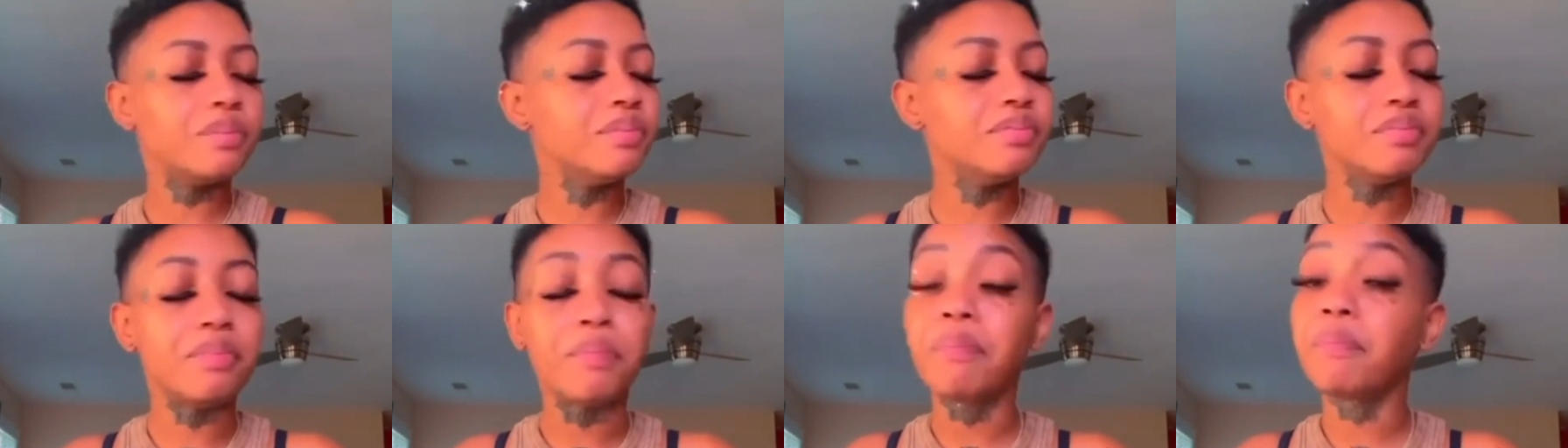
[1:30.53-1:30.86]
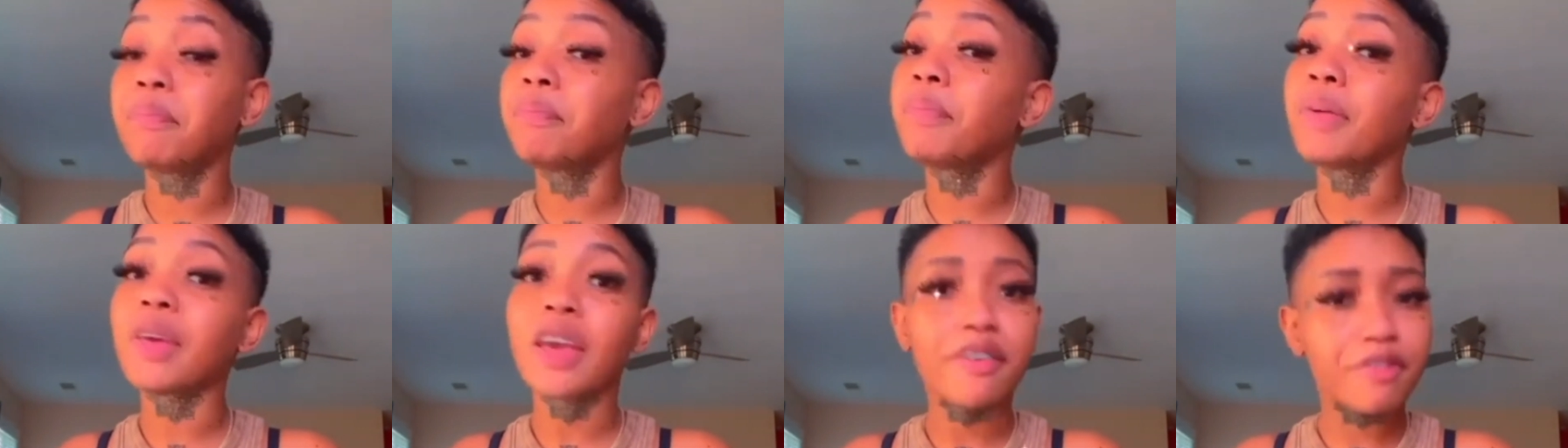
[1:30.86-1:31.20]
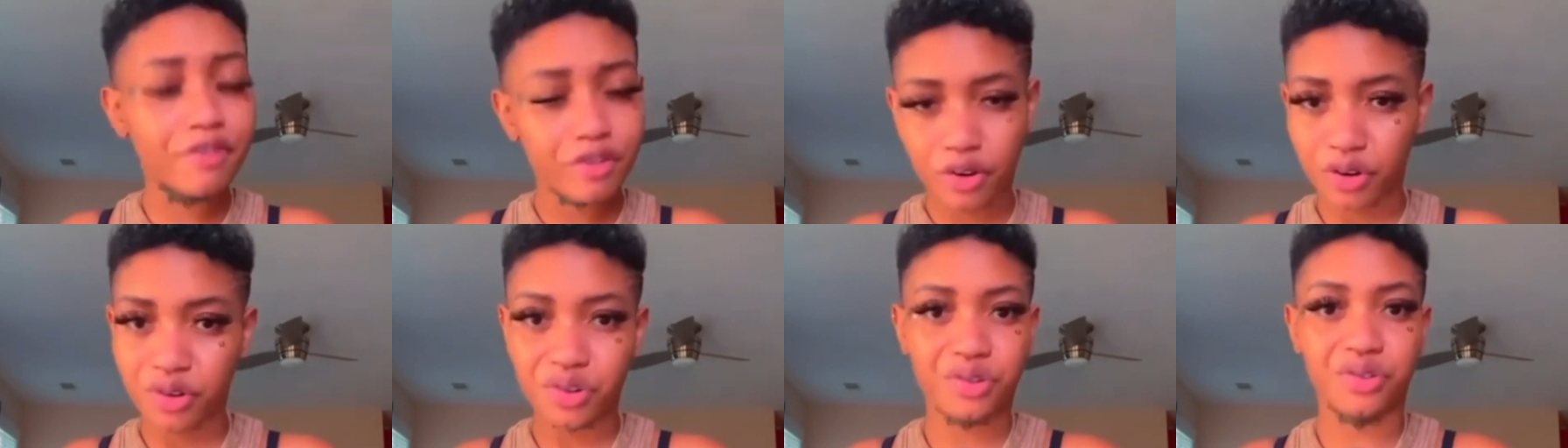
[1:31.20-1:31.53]
But it
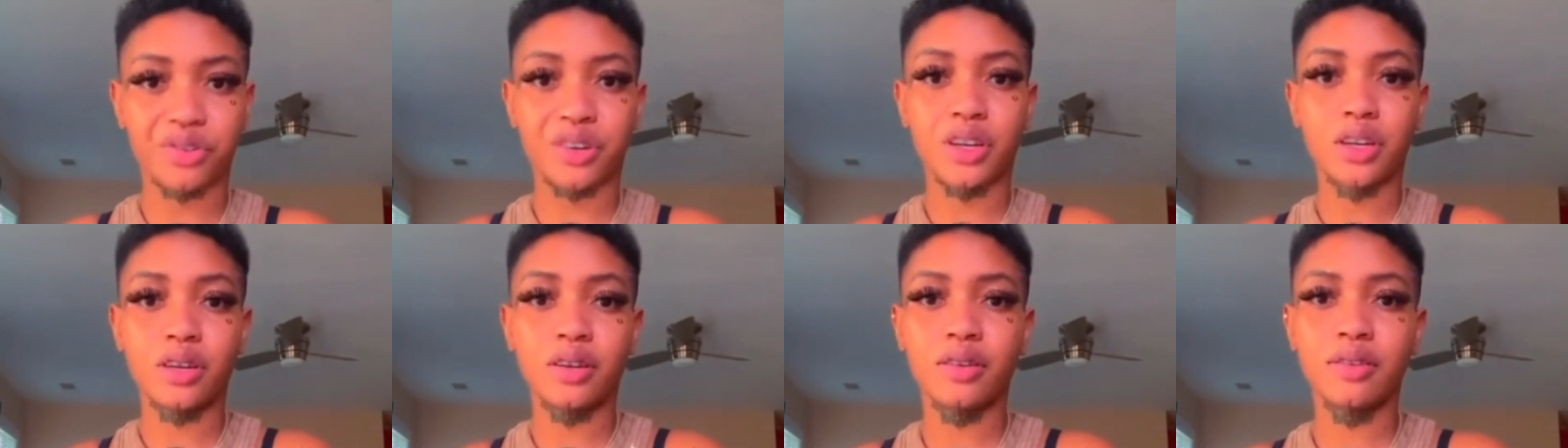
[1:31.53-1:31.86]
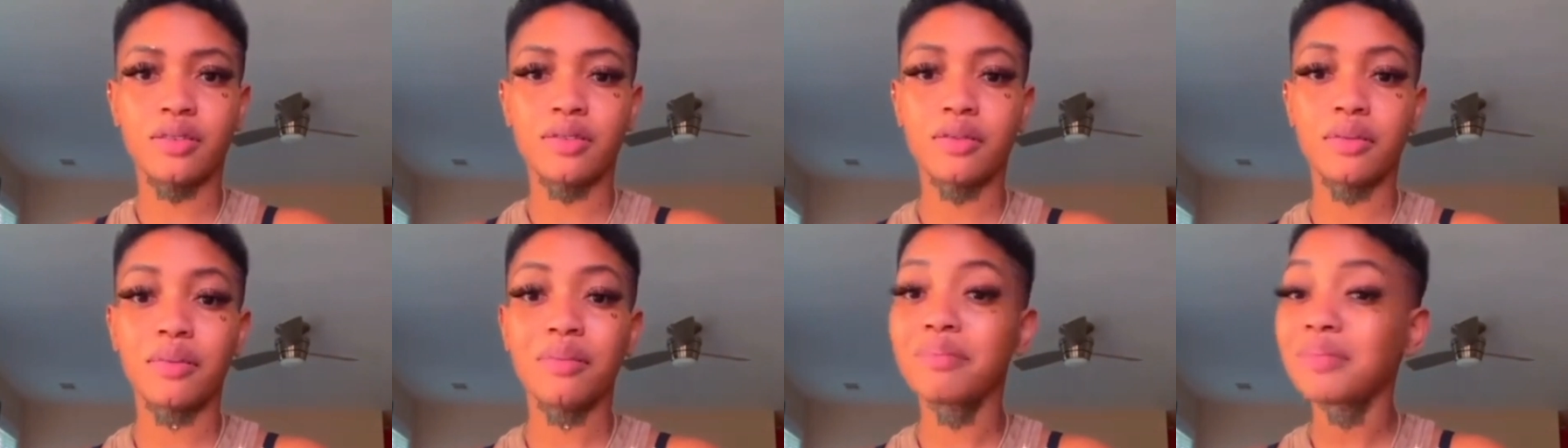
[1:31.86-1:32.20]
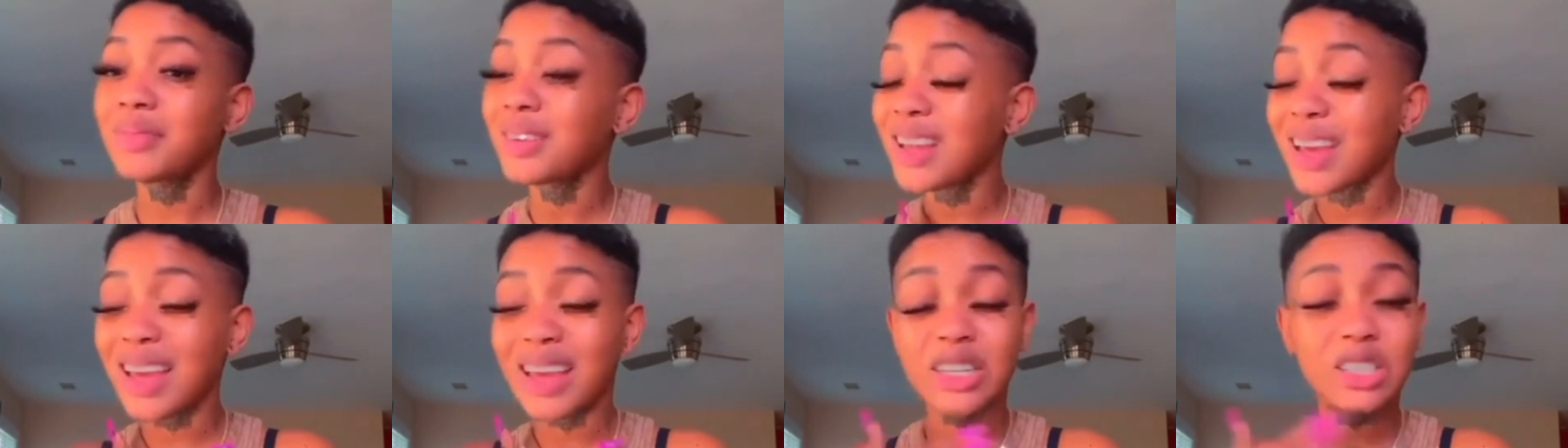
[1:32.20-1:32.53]
coming like she
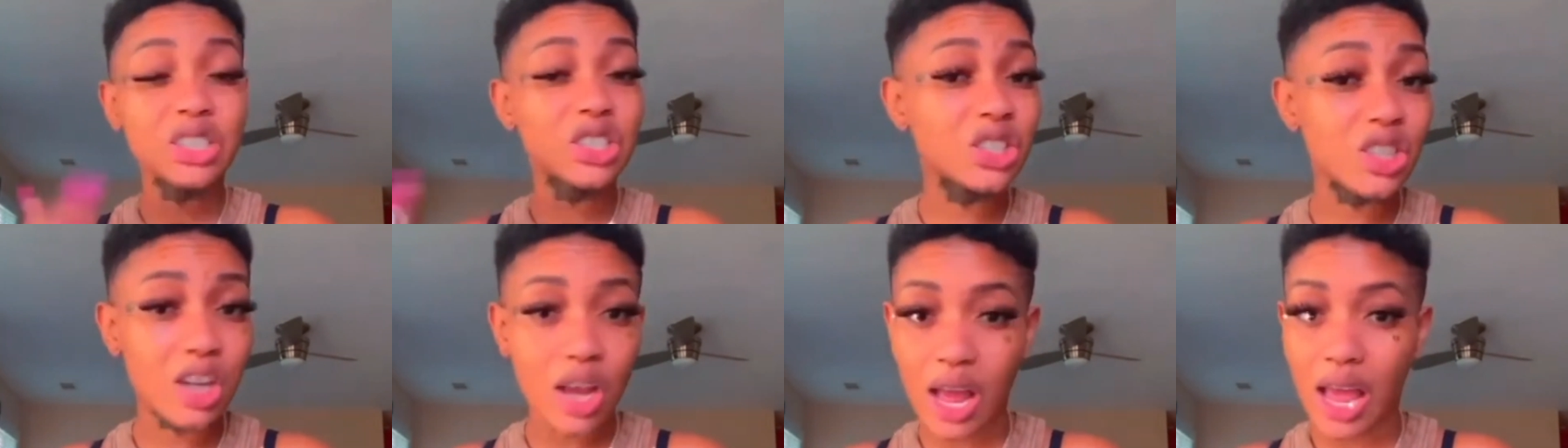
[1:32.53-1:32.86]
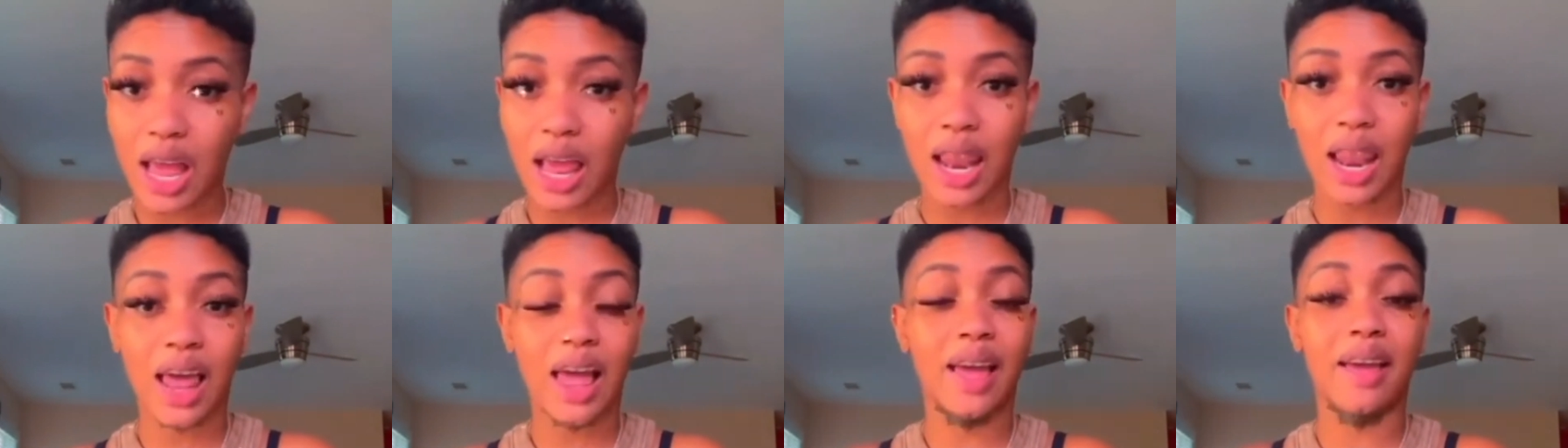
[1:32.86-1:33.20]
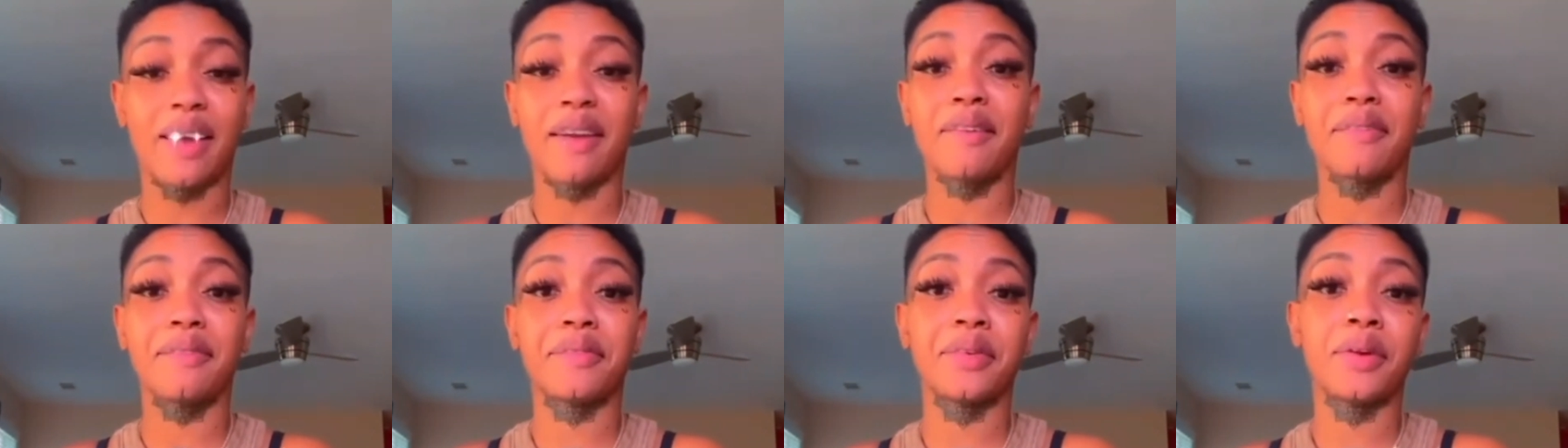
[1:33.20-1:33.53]
have a meal she want
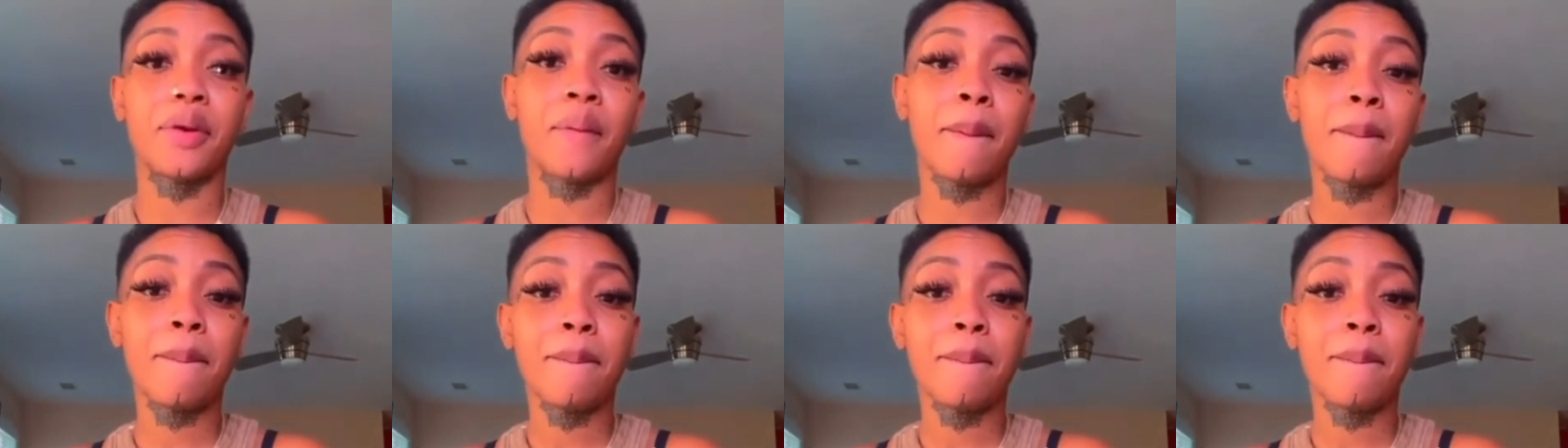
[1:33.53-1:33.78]
prepare